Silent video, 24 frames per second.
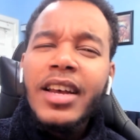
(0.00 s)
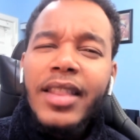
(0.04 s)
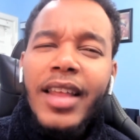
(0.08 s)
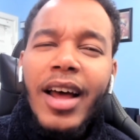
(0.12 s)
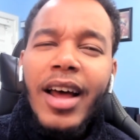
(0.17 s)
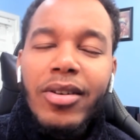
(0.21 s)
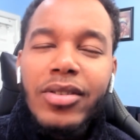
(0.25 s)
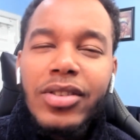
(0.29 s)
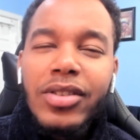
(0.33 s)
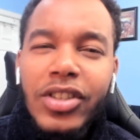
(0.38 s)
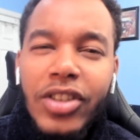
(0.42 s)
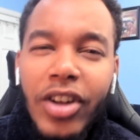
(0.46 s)
that
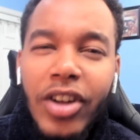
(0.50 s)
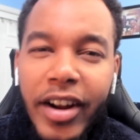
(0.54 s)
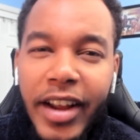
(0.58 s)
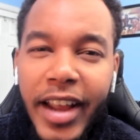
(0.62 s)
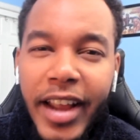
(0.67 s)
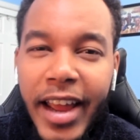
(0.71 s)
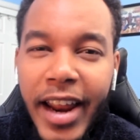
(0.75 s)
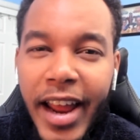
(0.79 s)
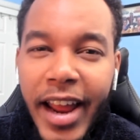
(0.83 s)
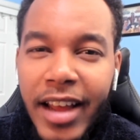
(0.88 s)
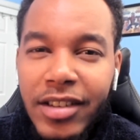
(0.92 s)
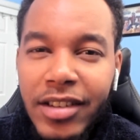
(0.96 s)
was
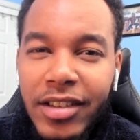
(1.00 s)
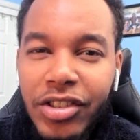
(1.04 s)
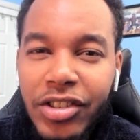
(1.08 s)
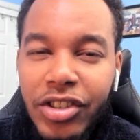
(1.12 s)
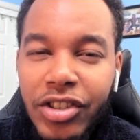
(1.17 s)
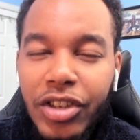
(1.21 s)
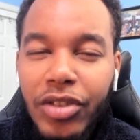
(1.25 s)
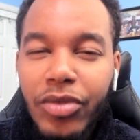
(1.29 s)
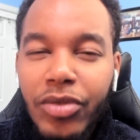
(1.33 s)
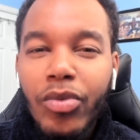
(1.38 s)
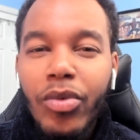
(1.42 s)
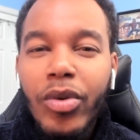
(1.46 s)
Stargate
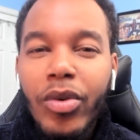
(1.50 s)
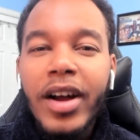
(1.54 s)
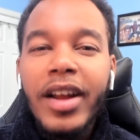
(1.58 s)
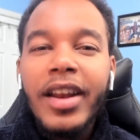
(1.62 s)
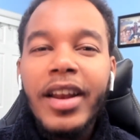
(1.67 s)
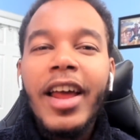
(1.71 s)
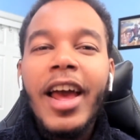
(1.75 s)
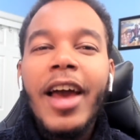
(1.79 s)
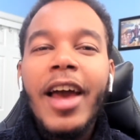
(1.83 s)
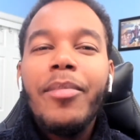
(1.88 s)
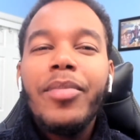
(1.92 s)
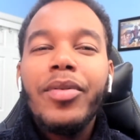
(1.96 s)

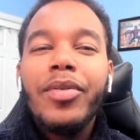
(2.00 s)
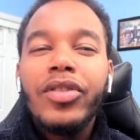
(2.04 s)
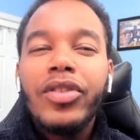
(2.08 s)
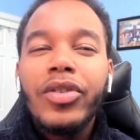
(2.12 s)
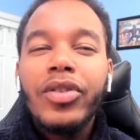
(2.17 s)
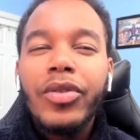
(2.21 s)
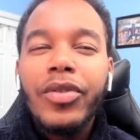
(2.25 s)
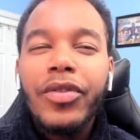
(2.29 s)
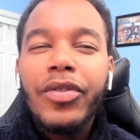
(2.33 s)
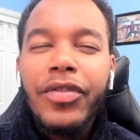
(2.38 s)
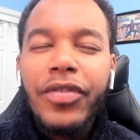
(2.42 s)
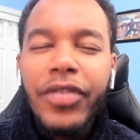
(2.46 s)
SG-1
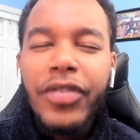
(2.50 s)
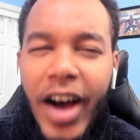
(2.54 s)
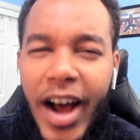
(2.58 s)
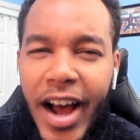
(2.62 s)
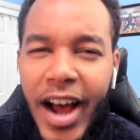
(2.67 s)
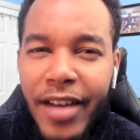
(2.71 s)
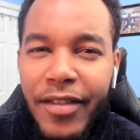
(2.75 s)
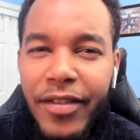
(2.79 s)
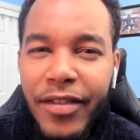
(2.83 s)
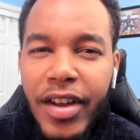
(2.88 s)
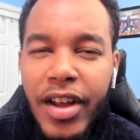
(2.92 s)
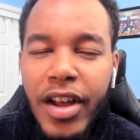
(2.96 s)
episode
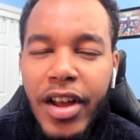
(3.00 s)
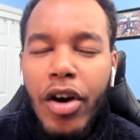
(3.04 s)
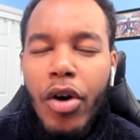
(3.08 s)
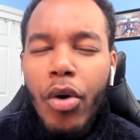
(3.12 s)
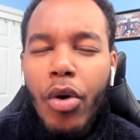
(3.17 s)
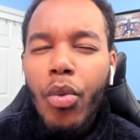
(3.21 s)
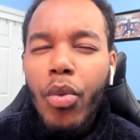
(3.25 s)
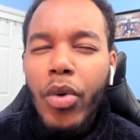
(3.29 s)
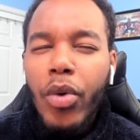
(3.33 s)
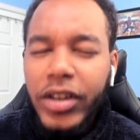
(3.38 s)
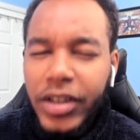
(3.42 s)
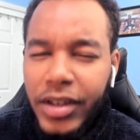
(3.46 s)
5.
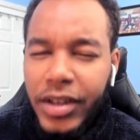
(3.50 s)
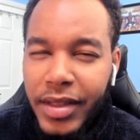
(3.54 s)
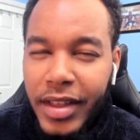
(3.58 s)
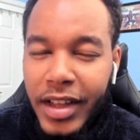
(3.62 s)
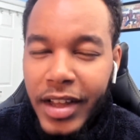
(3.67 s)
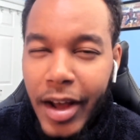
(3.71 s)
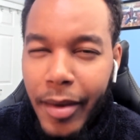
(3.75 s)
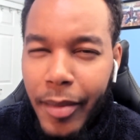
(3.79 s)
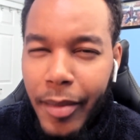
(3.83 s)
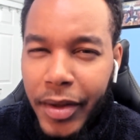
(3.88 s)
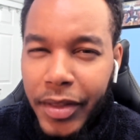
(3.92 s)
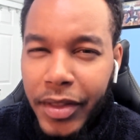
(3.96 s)
What'd you think
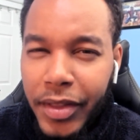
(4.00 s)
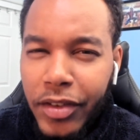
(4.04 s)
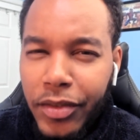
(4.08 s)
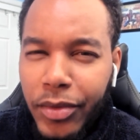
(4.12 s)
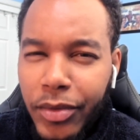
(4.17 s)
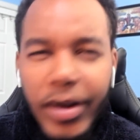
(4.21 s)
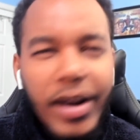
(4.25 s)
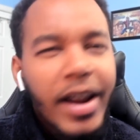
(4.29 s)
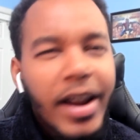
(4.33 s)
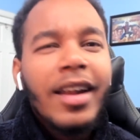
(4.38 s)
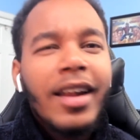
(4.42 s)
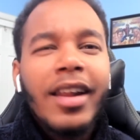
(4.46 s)
about this
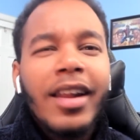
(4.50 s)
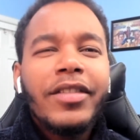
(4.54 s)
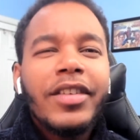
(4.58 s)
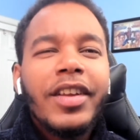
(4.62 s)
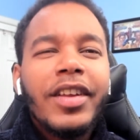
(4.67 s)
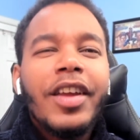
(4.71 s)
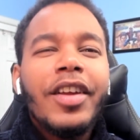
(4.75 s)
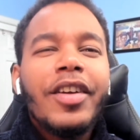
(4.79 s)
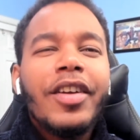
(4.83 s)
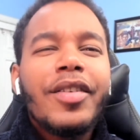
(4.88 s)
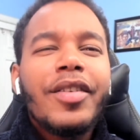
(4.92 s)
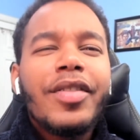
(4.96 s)
one? I'd love to
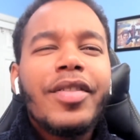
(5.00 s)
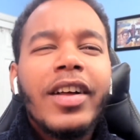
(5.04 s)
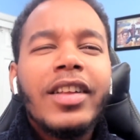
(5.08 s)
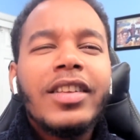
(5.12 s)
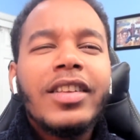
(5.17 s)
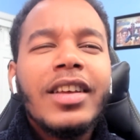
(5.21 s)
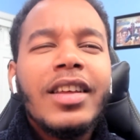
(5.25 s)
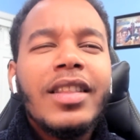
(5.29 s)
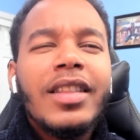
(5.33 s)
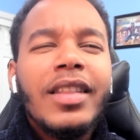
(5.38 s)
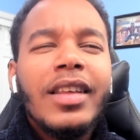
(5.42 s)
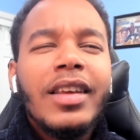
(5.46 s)
hear your
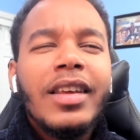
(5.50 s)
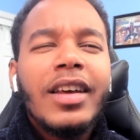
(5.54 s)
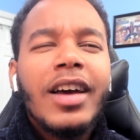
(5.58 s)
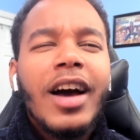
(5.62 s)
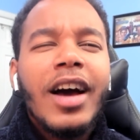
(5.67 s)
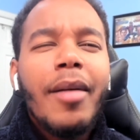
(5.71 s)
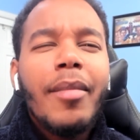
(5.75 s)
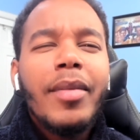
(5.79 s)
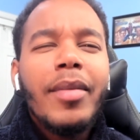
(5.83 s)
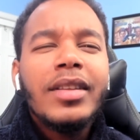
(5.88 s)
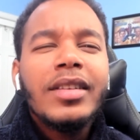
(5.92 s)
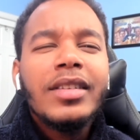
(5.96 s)
thoughts in the
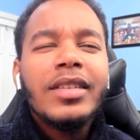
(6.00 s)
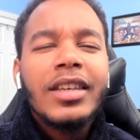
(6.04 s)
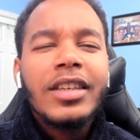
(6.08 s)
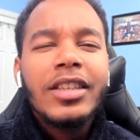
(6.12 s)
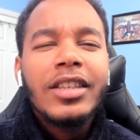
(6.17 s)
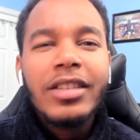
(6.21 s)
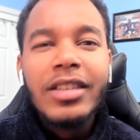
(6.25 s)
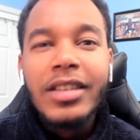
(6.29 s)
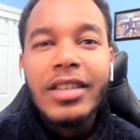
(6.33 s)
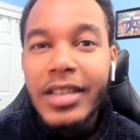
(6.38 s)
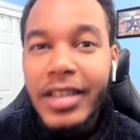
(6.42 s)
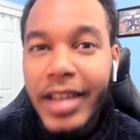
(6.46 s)
comment
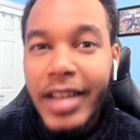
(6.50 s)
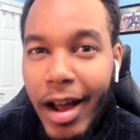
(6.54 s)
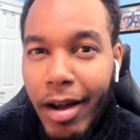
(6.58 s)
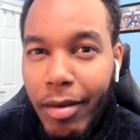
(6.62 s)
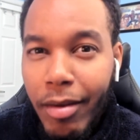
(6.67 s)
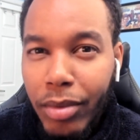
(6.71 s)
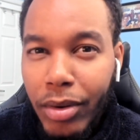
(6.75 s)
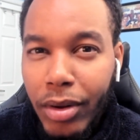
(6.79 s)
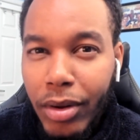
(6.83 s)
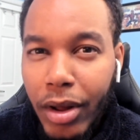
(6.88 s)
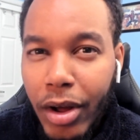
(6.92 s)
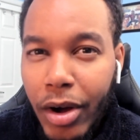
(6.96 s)
section down
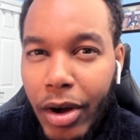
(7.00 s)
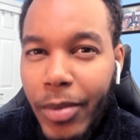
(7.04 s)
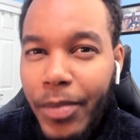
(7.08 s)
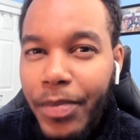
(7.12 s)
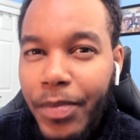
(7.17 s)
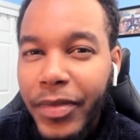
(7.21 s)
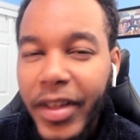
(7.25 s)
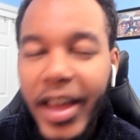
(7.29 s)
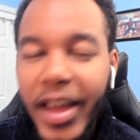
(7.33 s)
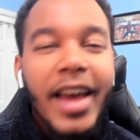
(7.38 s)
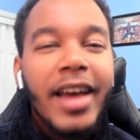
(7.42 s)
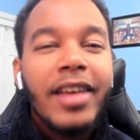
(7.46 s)
below.
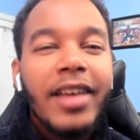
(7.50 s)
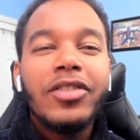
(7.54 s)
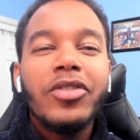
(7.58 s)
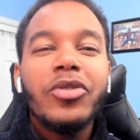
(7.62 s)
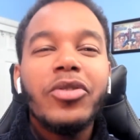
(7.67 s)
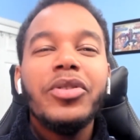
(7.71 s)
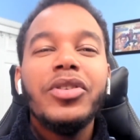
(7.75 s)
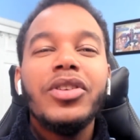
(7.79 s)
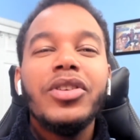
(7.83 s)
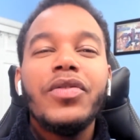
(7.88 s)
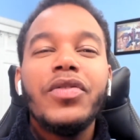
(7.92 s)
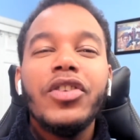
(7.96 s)
As
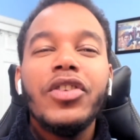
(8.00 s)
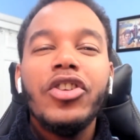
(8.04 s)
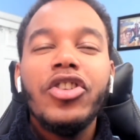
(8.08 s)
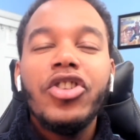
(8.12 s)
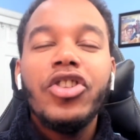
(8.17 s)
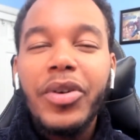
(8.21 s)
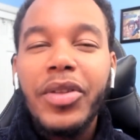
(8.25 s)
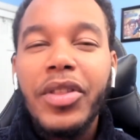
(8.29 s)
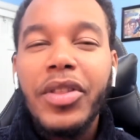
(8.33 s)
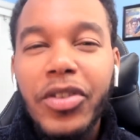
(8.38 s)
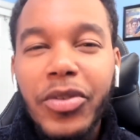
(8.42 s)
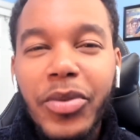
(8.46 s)
always, if you
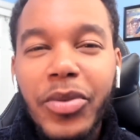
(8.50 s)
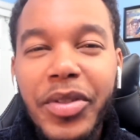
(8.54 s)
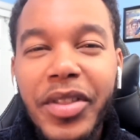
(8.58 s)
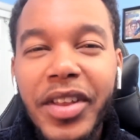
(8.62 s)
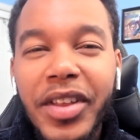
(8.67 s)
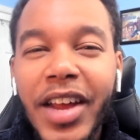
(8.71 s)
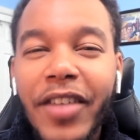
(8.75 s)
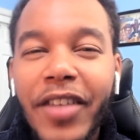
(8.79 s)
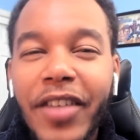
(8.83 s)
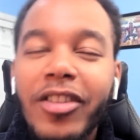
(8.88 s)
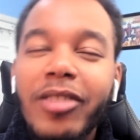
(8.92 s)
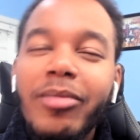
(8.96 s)
enjoyed this one, then
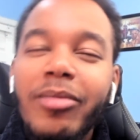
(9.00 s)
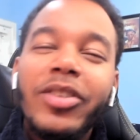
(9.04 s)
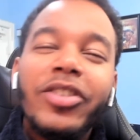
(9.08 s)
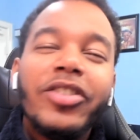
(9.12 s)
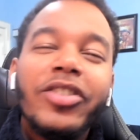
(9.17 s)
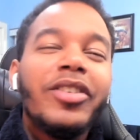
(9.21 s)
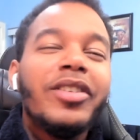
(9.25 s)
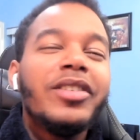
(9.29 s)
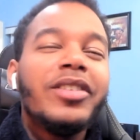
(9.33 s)
definitely be sure to